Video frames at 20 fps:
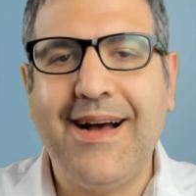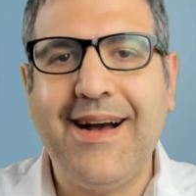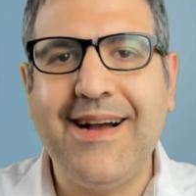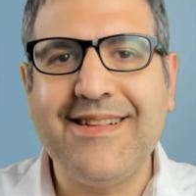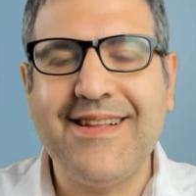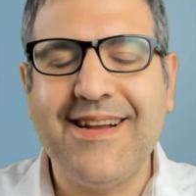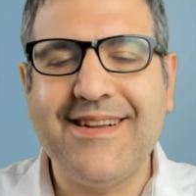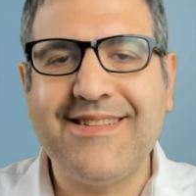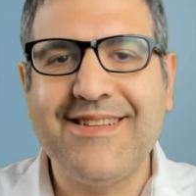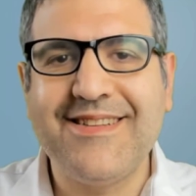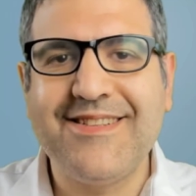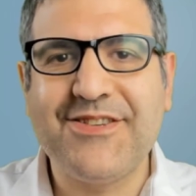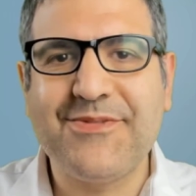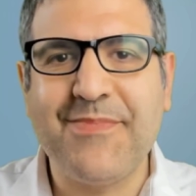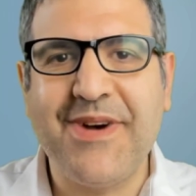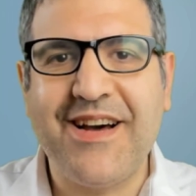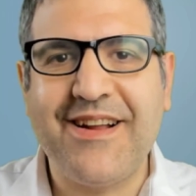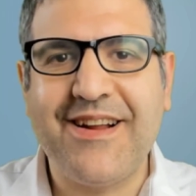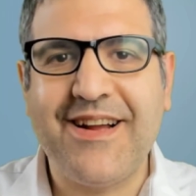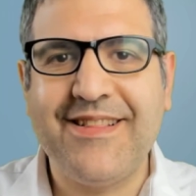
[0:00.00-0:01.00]
Hi there, that is
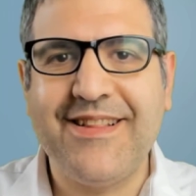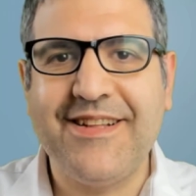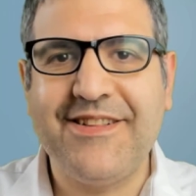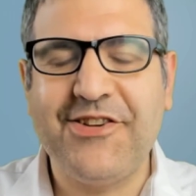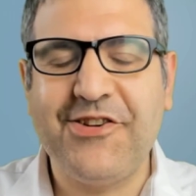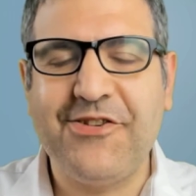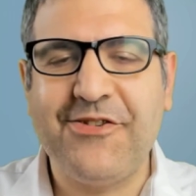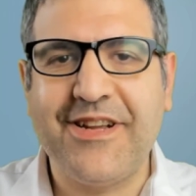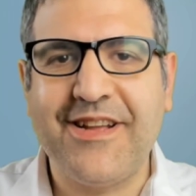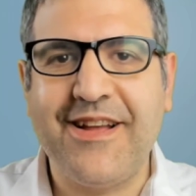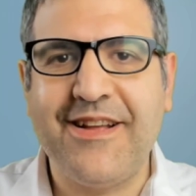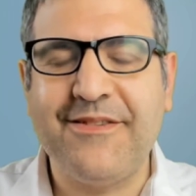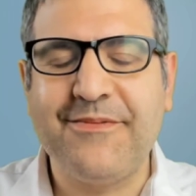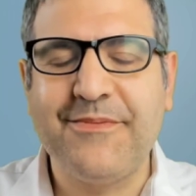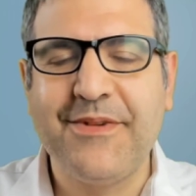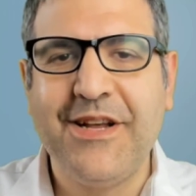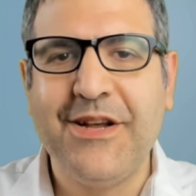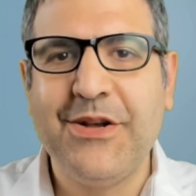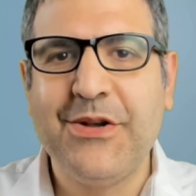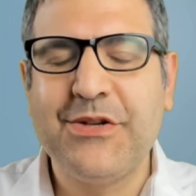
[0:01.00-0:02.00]
Maher Haddad here again.
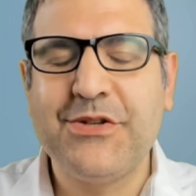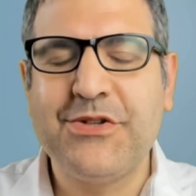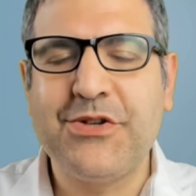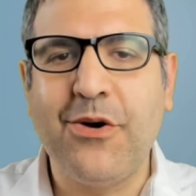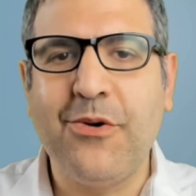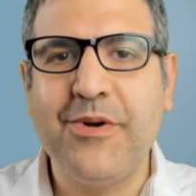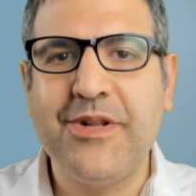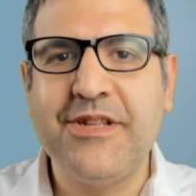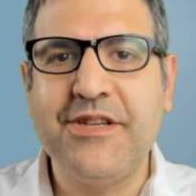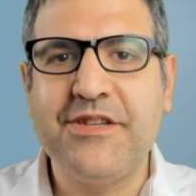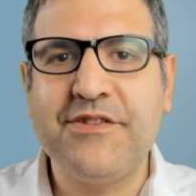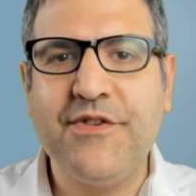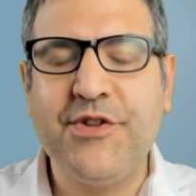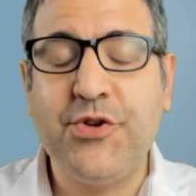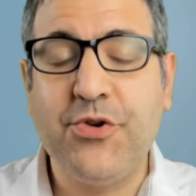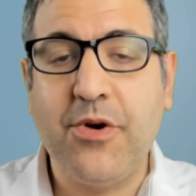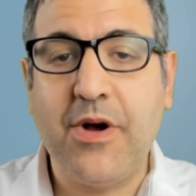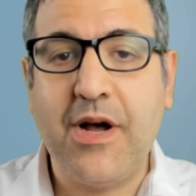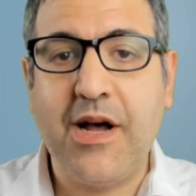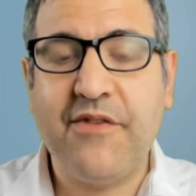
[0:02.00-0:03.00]
So in this
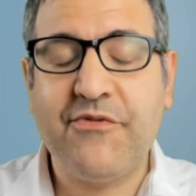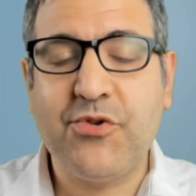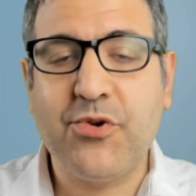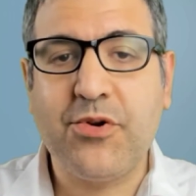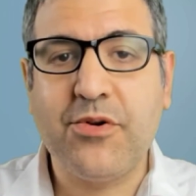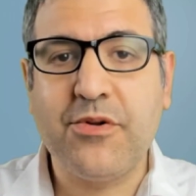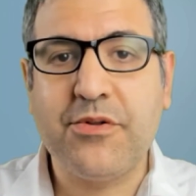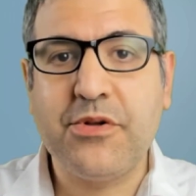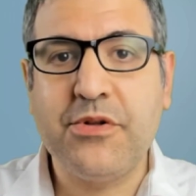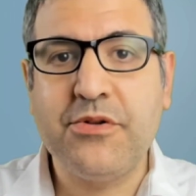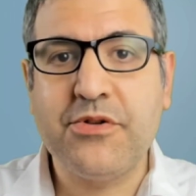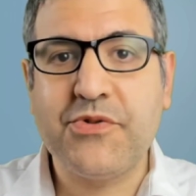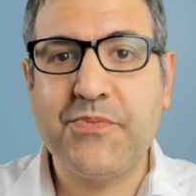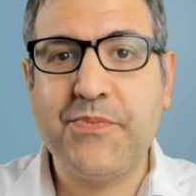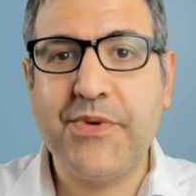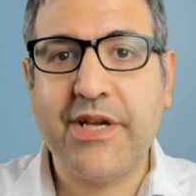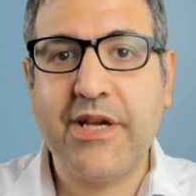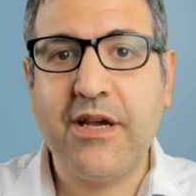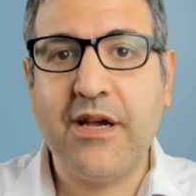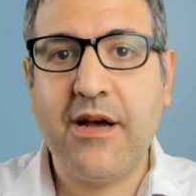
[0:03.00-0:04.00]
video I have to continue
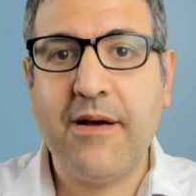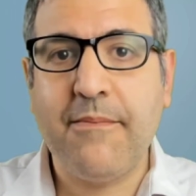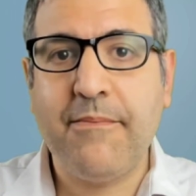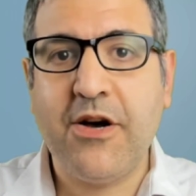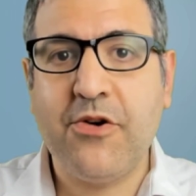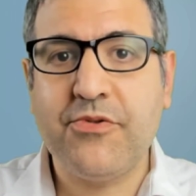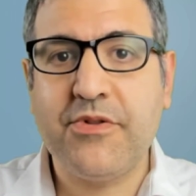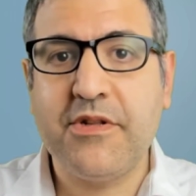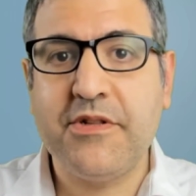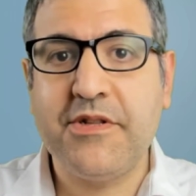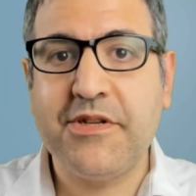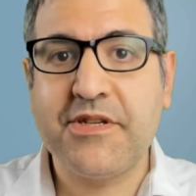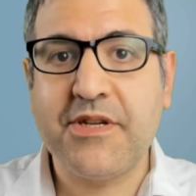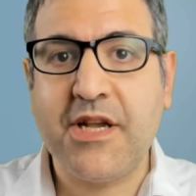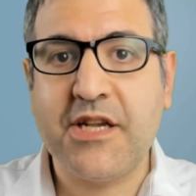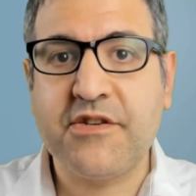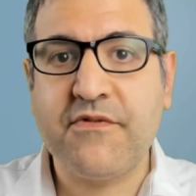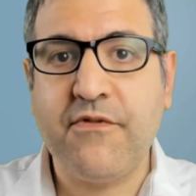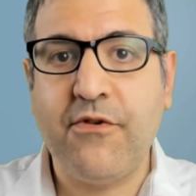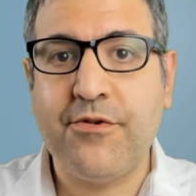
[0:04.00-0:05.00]
speaking about the
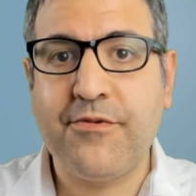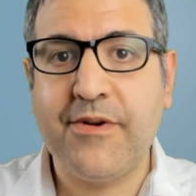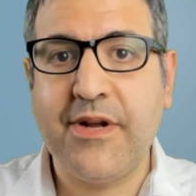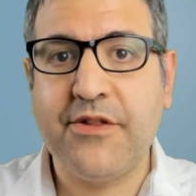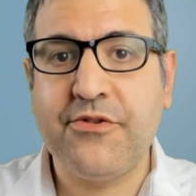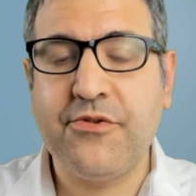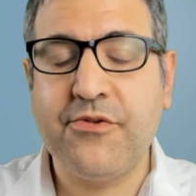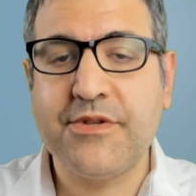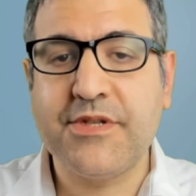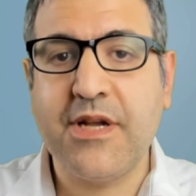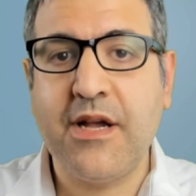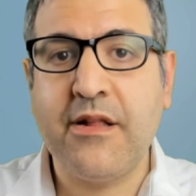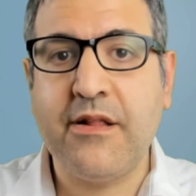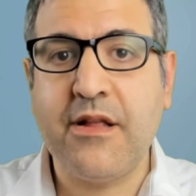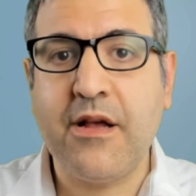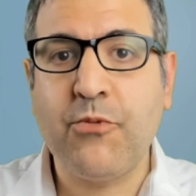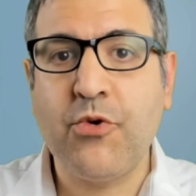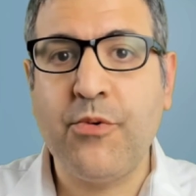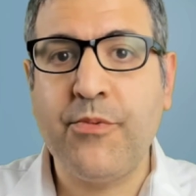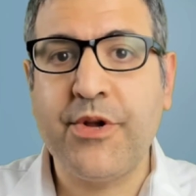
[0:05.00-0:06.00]
SAS4 Radius, and
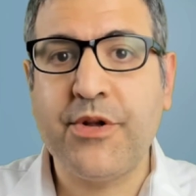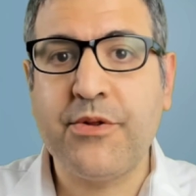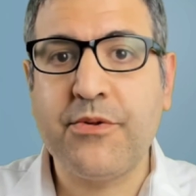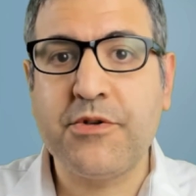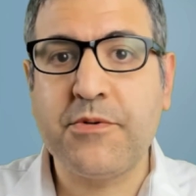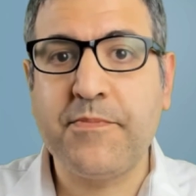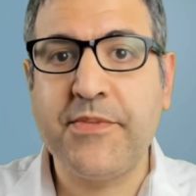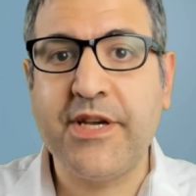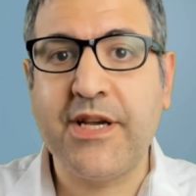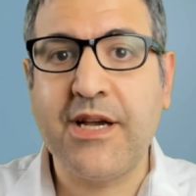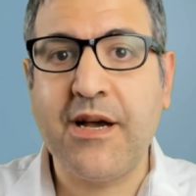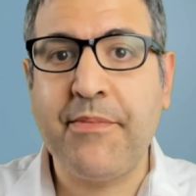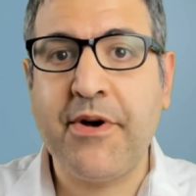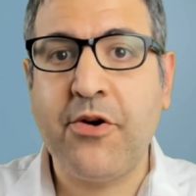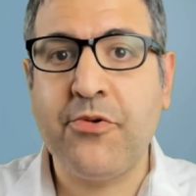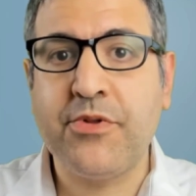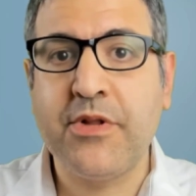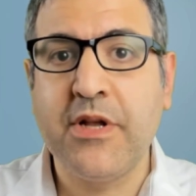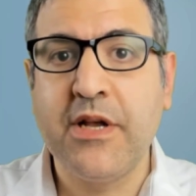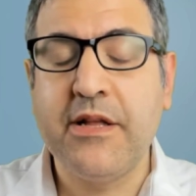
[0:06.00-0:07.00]
I'm going to speak
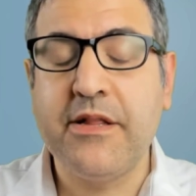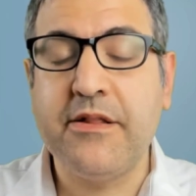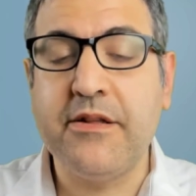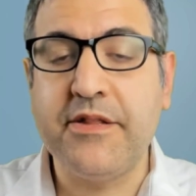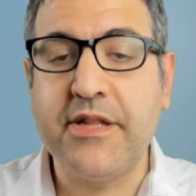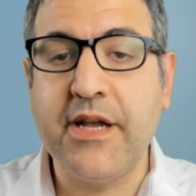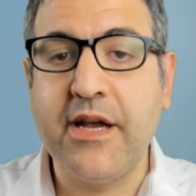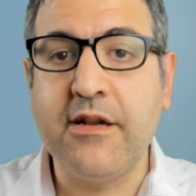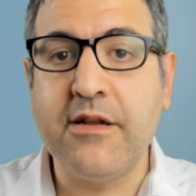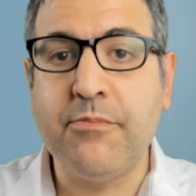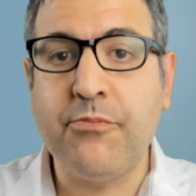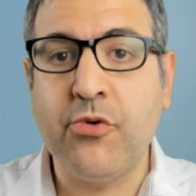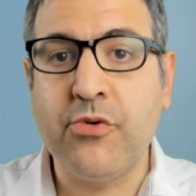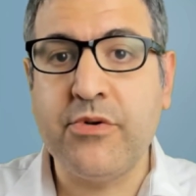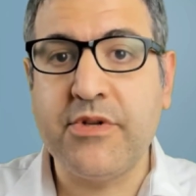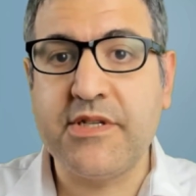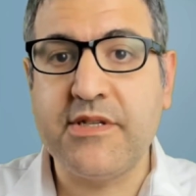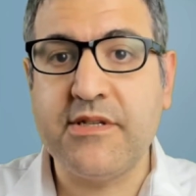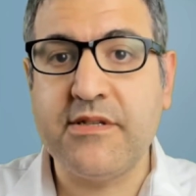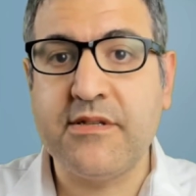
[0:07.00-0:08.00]
about the daily
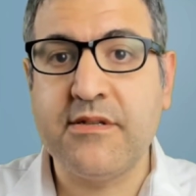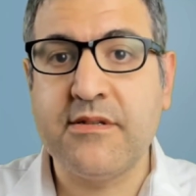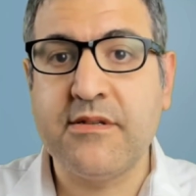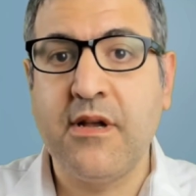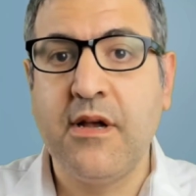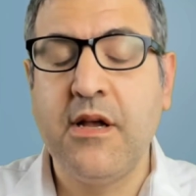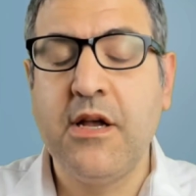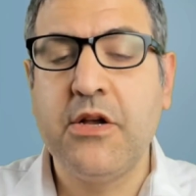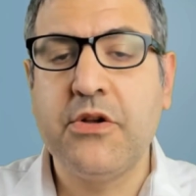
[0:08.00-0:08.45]
policies.